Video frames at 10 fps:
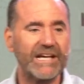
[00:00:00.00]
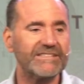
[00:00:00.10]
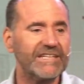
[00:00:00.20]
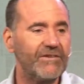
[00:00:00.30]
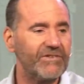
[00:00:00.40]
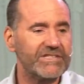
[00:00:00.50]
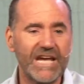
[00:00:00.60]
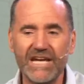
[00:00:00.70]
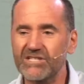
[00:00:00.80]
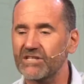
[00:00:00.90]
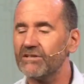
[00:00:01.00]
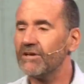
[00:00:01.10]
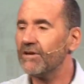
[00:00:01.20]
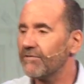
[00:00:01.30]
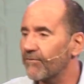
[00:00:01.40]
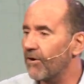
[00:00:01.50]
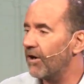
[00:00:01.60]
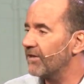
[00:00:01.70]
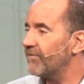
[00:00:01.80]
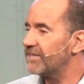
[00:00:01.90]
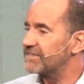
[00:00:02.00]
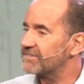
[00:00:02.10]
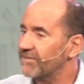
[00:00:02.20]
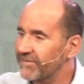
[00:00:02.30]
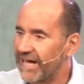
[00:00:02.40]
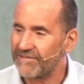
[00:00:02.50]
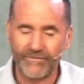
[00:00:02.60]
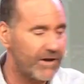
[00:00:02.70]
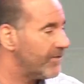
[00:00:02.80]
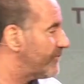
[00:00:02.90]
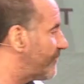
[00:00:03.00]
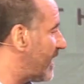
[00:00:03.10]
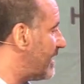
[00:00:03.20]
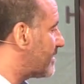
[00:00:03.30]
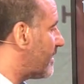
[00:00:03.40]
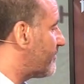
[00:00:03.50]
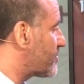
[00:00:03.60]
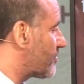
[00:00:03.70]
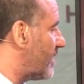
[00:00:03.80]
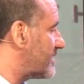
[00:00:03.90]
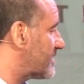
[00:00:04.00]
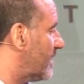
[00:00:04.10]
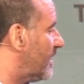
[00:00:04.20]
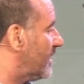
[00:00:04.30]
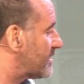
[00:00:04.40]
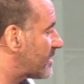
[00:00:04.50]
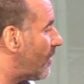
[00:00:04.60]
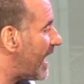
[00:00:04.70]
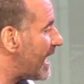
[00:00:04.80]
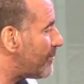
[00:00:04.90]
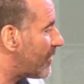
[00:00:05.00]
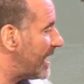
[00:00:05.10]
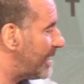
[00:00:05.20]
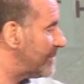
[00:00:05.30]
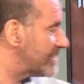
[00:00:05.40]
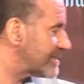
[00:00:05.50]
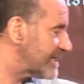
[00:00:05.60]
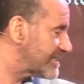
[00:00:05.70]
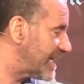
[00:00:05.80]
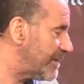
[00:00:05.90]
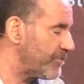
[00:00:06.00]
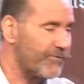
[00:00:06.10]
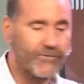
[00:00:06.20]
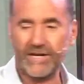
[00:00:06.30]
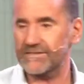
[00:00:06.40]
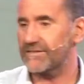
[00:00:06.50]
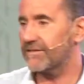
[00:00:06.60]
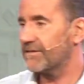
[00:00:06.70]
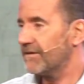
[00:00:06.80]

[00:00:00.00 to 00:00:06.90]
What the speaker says: That's the invitation for all of us. It's a life of faith, of trust. So Abraham is an example for us.